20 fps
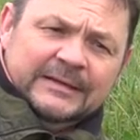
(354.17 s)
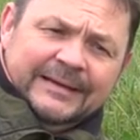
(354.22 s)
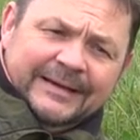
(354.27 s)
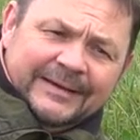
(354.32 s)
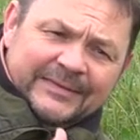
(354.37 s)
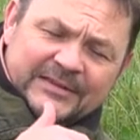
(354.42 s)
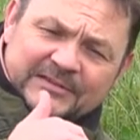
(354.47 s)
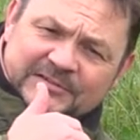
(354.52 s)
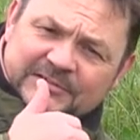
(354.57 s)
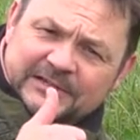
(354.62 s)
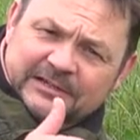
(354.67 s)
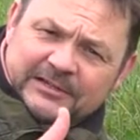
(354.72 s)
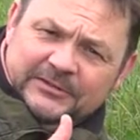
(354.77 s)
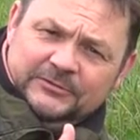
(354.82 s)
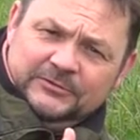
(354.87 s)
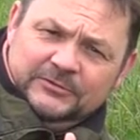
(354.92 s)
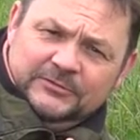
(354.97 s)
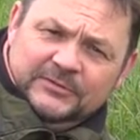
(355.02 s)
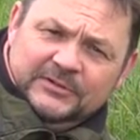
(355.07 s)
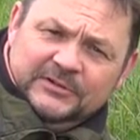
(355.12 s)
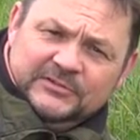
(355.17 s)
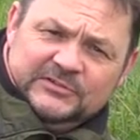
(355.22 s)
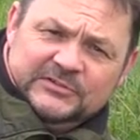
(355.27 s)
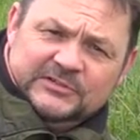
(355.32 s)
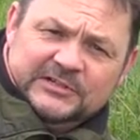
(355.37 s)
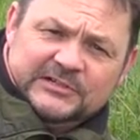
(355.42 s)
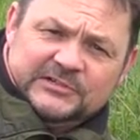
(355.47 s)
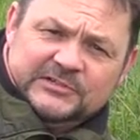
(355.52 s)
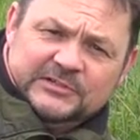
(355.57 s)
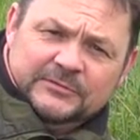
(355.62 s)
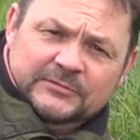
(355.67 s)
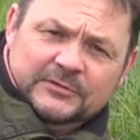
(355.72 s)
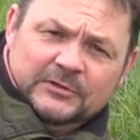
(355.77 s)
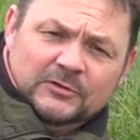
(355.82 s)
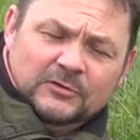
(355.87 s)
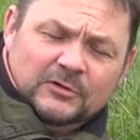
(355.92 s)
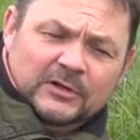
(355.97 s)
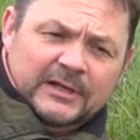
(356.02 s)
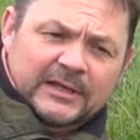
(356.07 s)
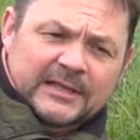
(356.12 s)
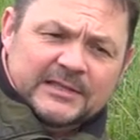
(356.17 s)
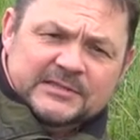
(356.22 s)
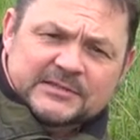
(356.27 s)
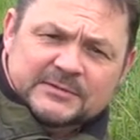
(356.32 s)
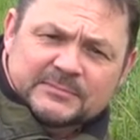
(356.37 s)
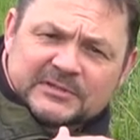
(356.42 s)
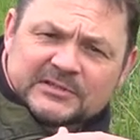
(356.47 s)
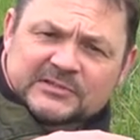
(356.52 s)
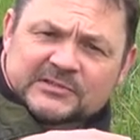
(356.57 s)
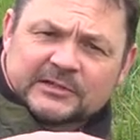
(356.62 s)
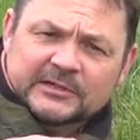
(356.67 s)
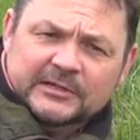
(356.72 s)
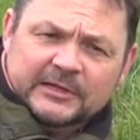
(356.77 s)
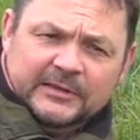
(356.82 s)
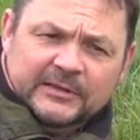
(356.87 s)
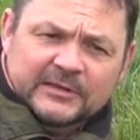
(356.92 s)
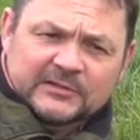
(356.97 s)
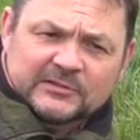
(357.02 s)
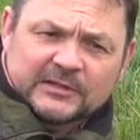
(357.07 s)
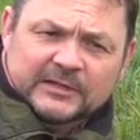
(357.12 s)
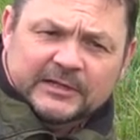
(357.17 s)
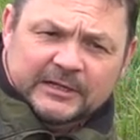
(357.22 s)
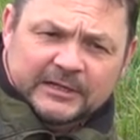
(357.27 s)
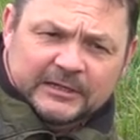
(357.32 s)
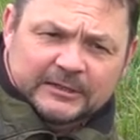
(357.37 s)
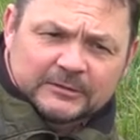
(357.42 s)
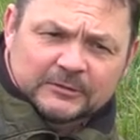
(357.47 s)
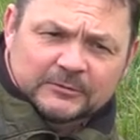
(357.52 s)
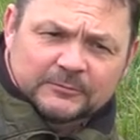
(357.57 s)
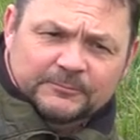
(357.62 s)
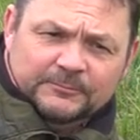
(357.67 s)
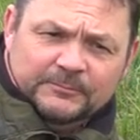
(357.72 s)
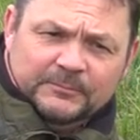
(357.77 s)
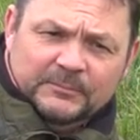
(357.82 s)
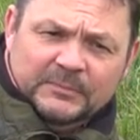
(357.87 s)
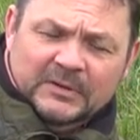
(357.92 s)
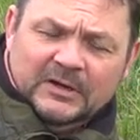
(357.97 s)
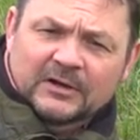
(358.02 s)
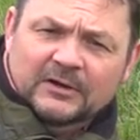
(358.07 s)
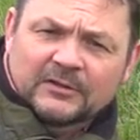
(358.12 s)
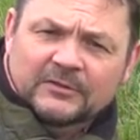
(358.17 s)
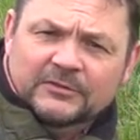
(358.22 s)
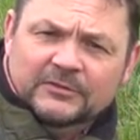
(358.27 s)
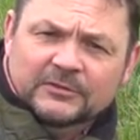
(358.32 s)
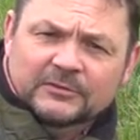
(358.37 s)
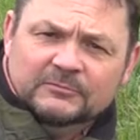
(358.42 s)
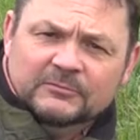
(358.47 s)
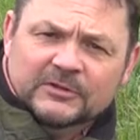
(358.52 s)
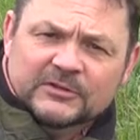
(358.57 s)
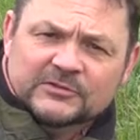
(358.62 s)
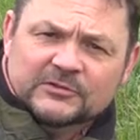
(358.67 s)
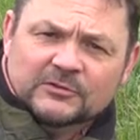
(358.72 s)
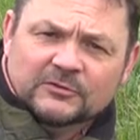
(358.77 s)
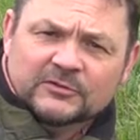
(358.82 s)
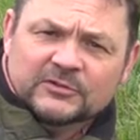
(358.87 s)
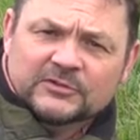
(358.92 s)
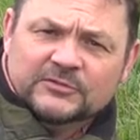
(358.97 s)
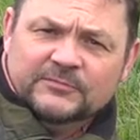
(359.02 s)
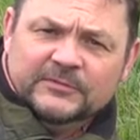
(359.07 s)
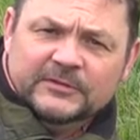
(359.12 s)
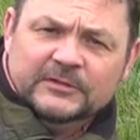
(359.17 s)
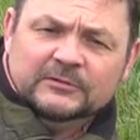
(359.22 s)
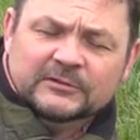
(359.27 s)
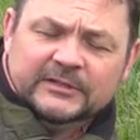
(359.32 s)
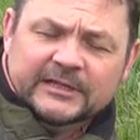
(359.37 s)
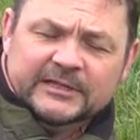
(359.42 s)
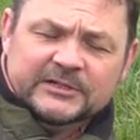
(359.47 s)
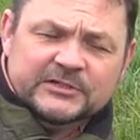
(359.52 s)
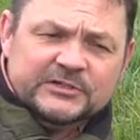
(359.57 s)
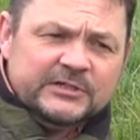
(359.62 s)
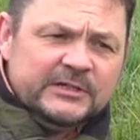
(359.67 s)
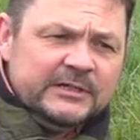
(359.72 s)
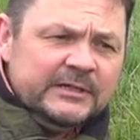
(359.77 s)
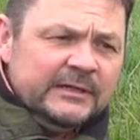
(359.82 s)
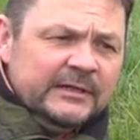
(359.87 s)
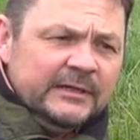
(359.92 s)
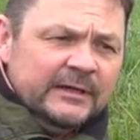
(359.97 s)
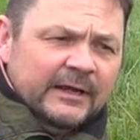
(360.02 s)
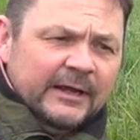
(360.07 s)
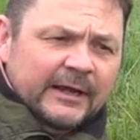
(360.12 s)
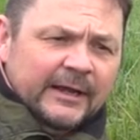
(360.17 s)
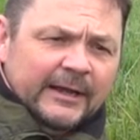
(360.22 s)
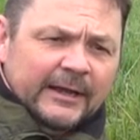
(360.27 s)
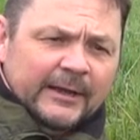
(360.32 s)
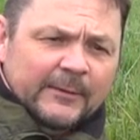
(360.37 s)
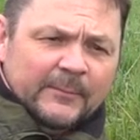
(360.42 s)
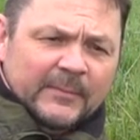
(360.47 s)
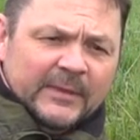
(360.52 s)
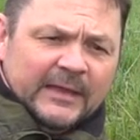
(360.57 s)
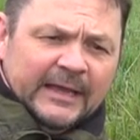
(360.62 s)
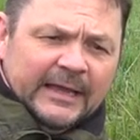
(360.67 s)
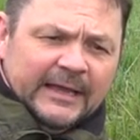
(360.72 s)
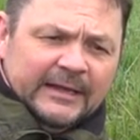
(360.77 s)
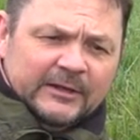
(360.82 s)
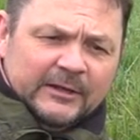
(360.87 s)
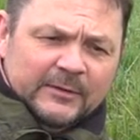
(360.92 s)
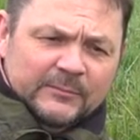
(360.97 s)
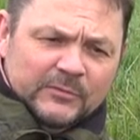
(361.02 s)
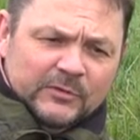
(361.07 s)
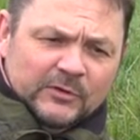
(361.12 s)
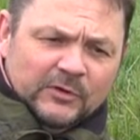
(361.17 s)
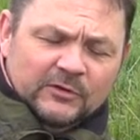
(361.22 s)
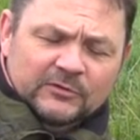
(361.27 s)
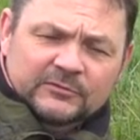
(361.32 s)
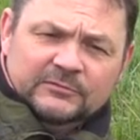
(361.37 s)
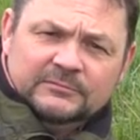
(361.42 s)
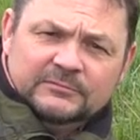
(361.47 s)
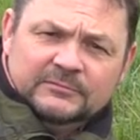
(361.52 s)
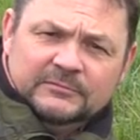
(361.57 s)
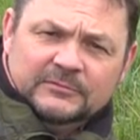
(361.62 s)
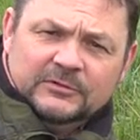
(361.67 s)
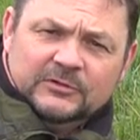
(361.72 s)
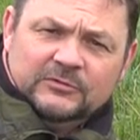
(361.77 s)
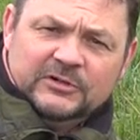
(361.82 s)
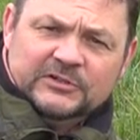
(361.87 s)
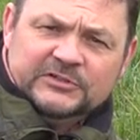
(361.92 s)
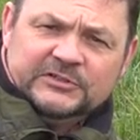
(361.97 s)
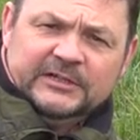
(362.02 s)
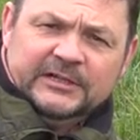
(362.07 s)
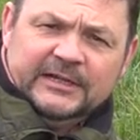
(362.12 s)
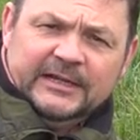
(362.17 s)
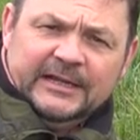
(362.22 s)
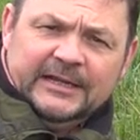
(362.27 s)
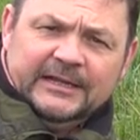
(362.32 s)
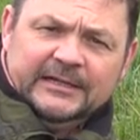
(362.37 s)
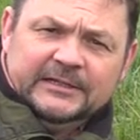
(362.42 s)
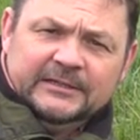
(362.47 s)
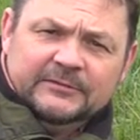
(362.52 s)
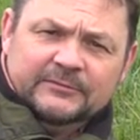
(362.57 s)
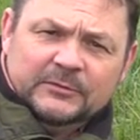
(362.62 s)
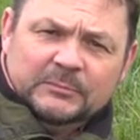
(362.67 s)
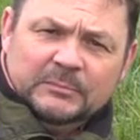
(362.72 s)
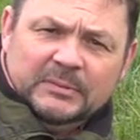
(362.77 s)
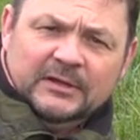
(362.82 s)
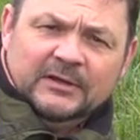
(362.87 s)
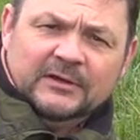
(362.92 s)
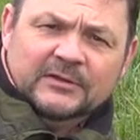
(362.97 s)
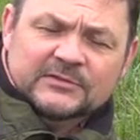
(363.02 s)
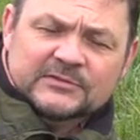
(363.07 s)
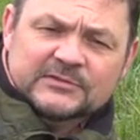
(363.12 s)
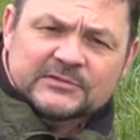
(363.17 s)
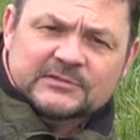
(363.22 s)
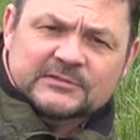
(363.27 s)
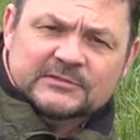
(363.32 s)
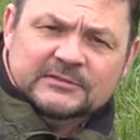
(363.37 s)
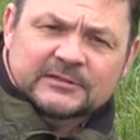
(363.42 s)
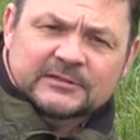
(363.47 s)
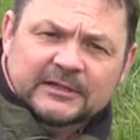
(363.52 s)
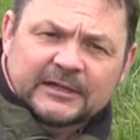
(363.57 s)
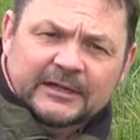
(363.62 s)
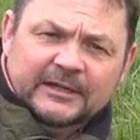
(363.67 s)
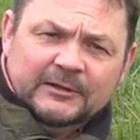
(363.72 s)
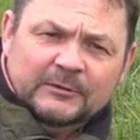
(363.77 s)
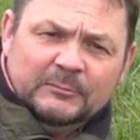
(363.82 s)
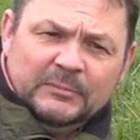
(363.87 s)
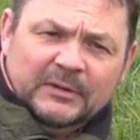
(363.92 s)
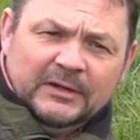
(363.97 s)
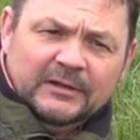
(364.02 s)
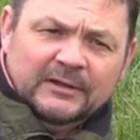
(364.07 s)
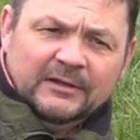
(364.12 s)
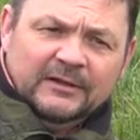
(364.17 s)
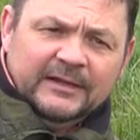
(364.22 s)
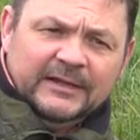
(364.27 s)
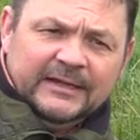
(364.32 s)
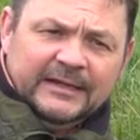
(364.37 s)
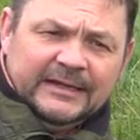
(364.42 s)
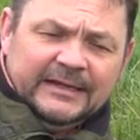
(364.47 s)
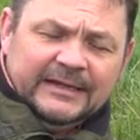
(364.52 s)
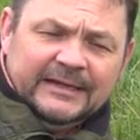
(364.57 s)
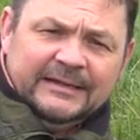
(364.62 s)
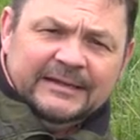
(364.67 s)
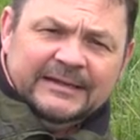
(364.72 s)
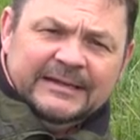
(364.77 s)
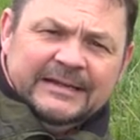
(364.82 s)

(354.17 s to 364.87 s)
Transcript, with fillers: And that's the other advantage actually of the longer lens. It means I get, there's like a little path that runs along this field edge um, and I'm not crushing any of the plants uh, by lying here.